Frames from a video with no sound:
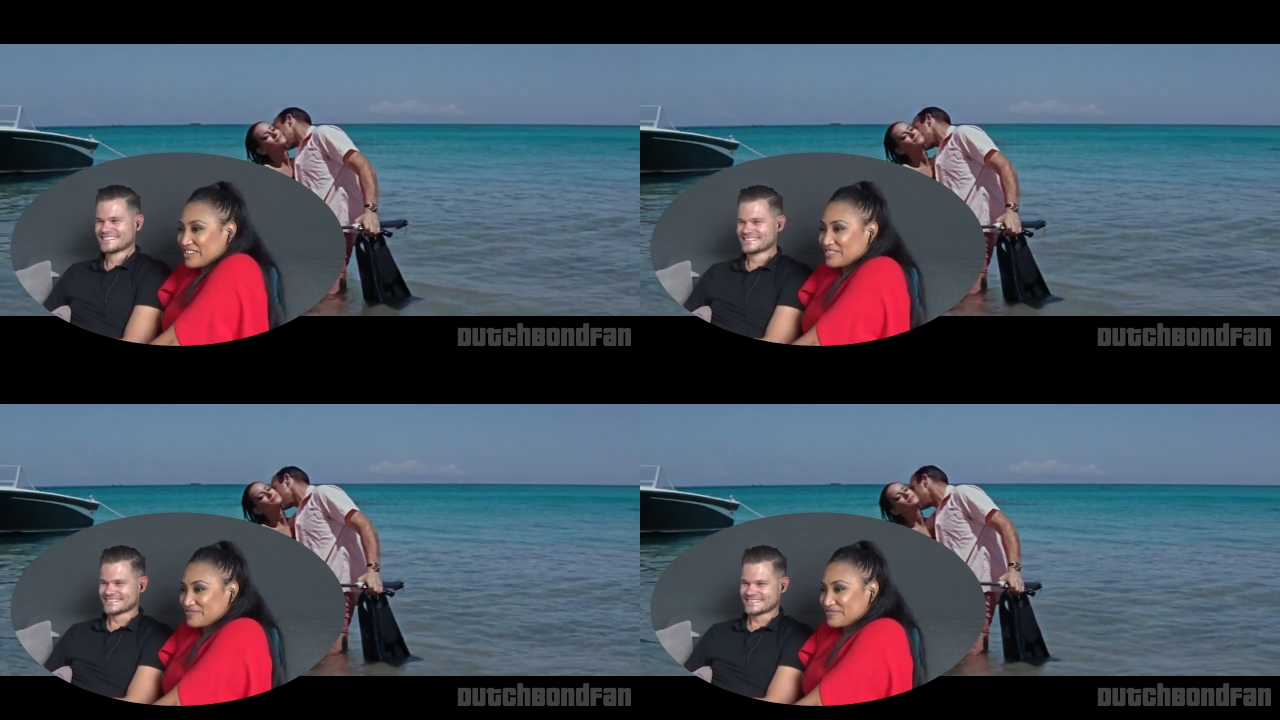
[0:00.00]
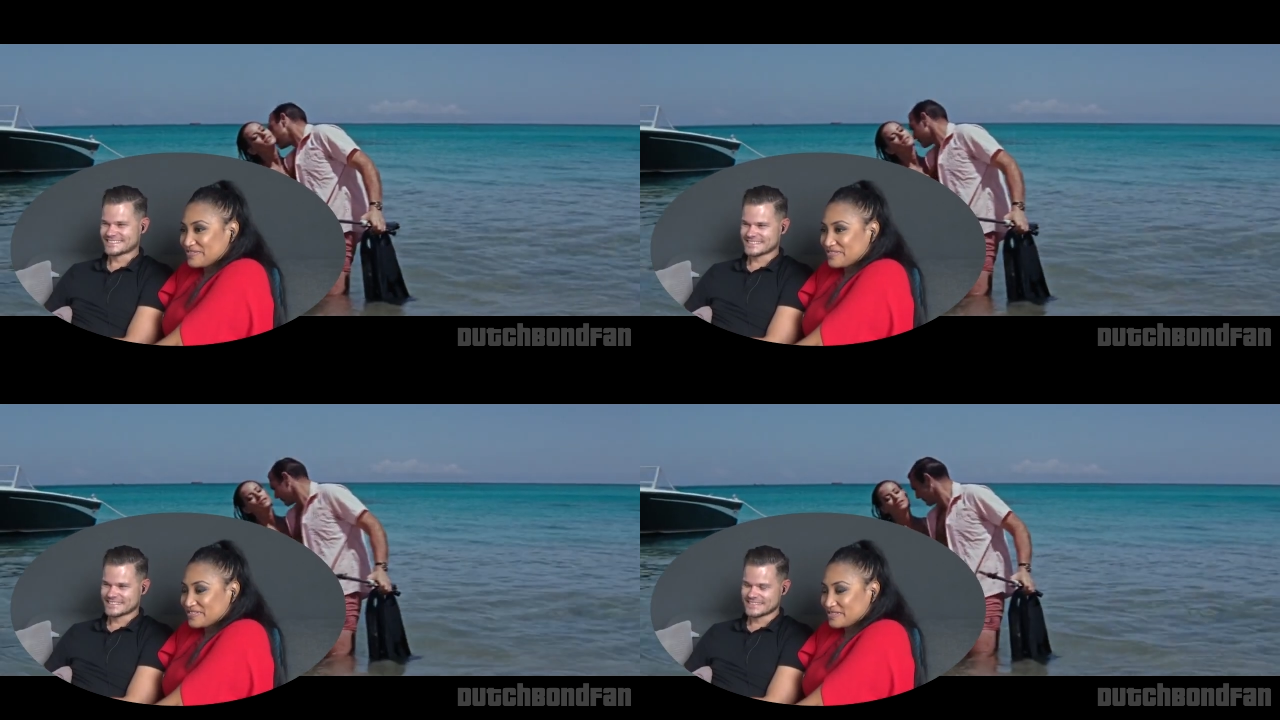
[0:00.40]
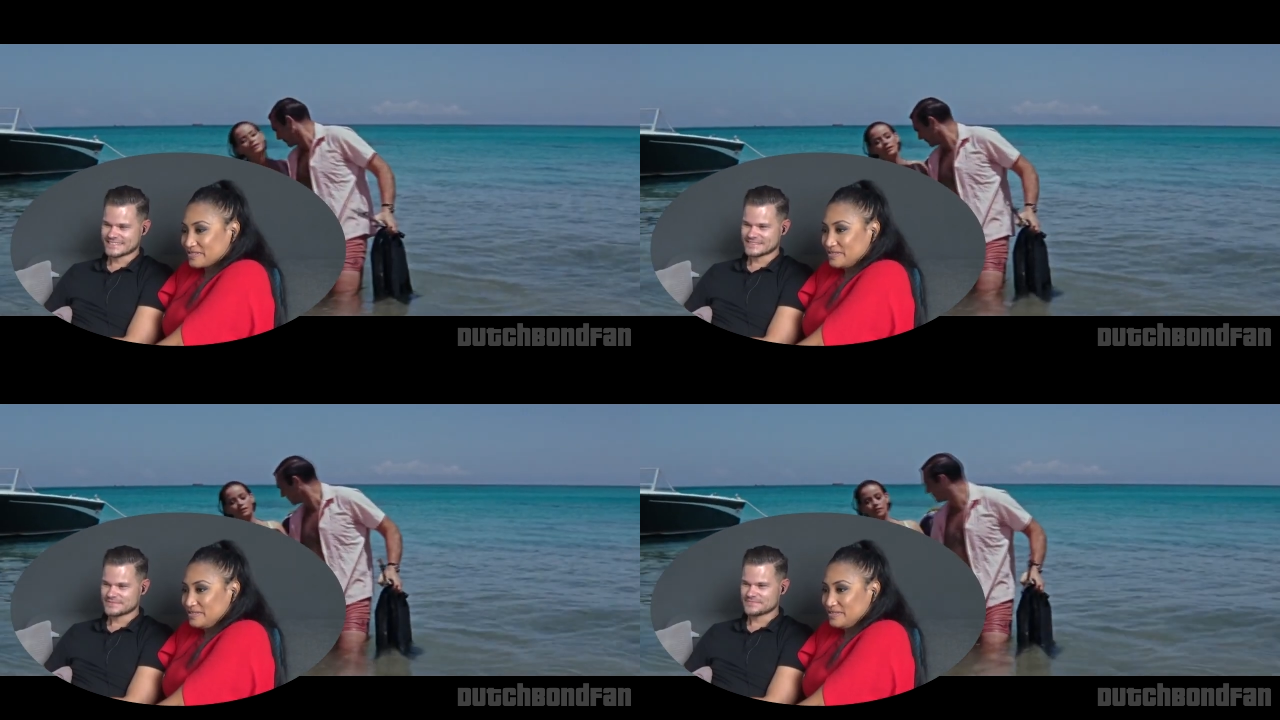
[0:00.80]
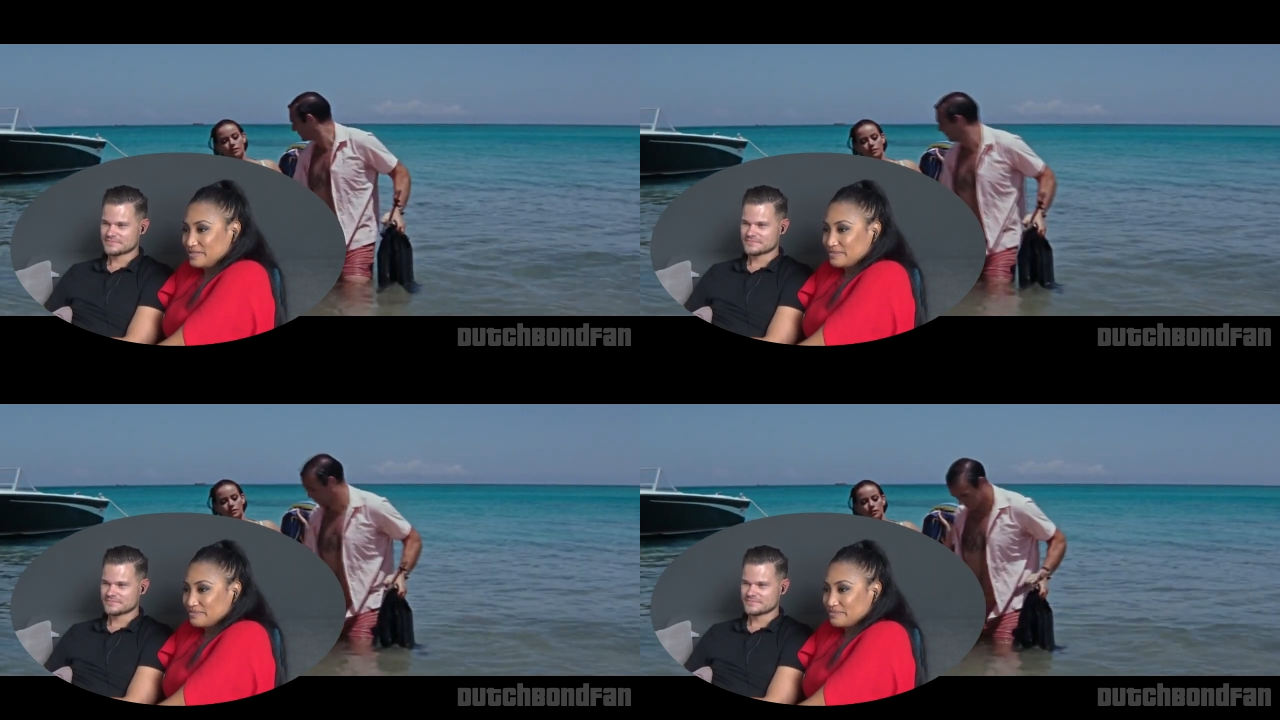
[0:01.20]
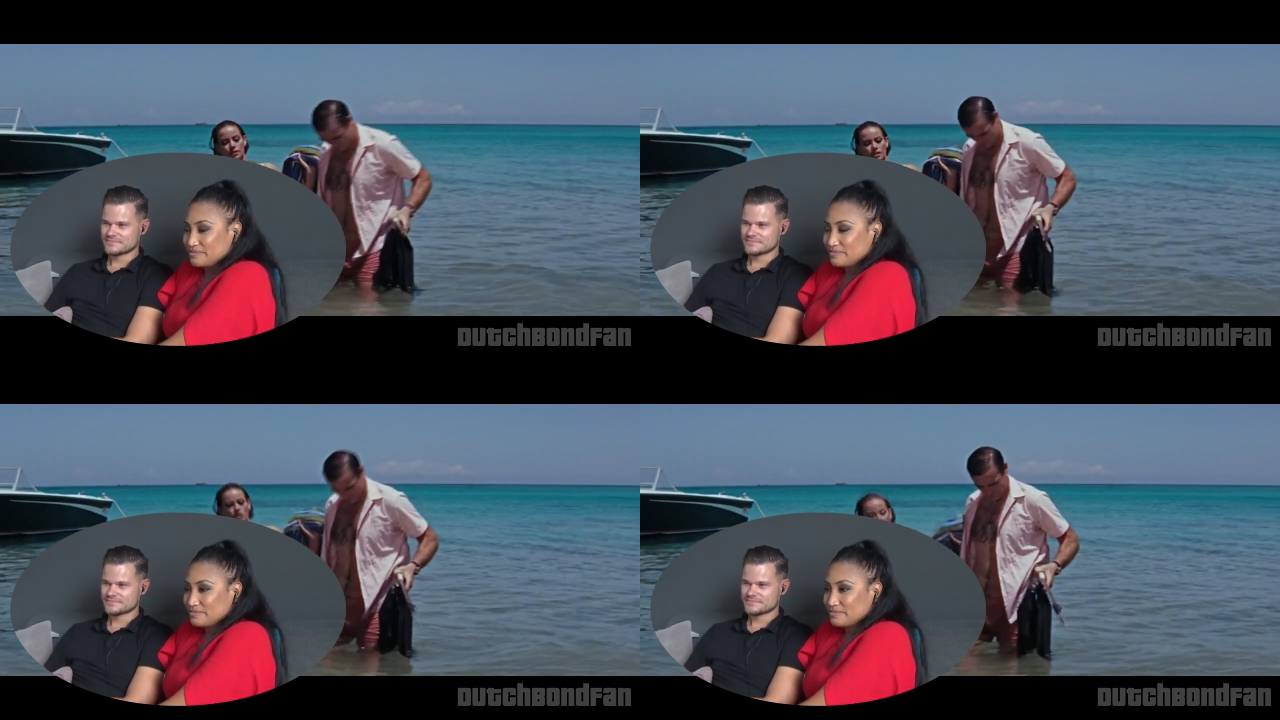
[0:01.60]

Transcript: [no speech]